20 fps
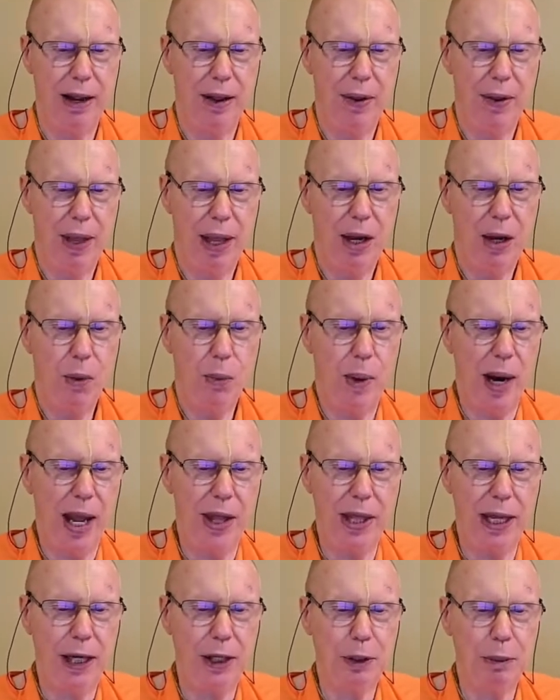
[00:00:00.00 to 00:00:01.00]
where
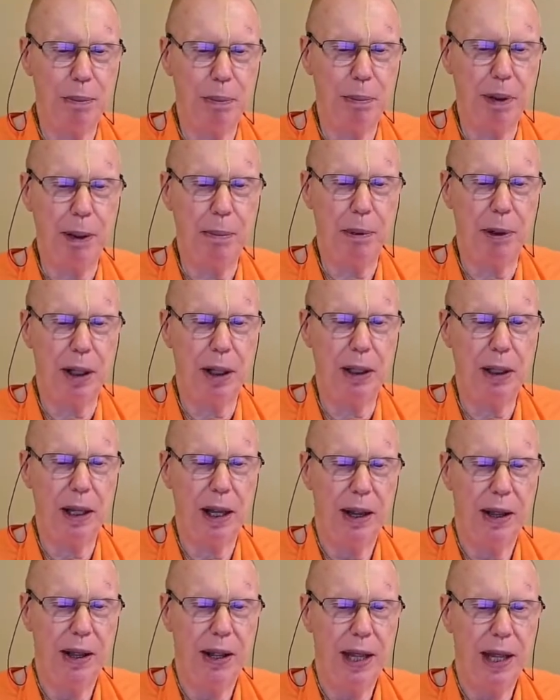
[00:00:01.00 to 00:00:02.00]
these people,
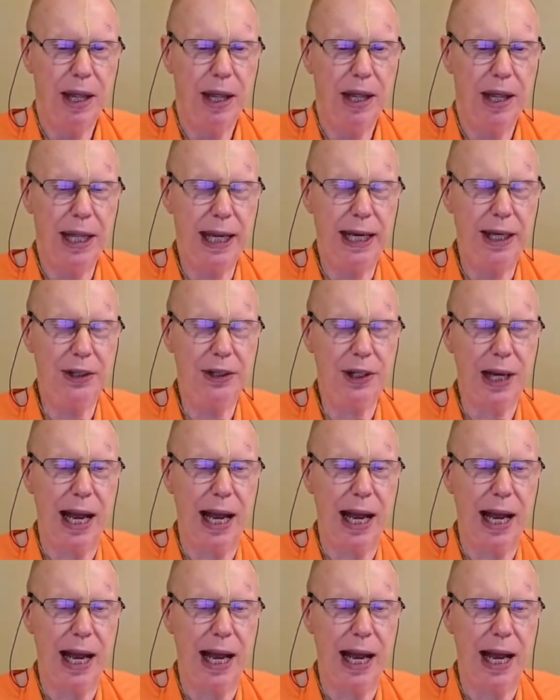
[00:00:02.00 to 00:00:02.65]
these